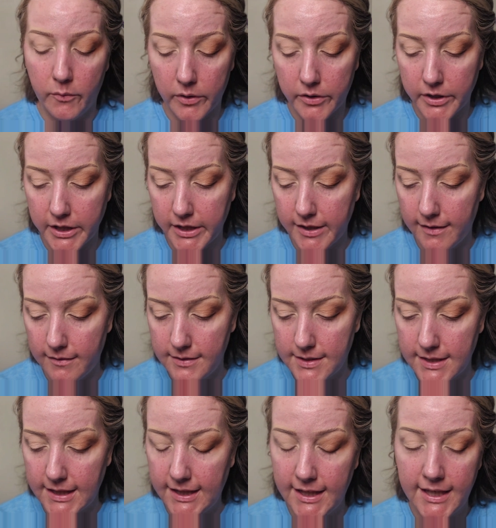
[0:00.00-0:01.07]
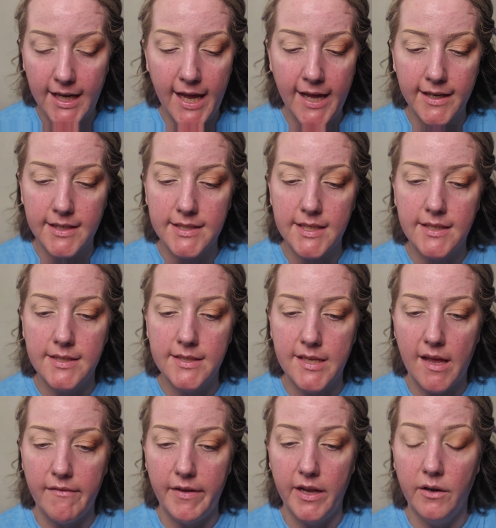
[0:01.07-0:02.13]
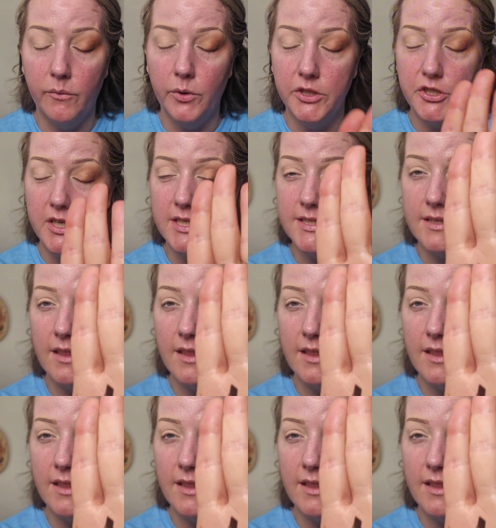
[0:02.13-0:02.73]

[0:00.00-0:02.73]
we're going to use the EX7, which is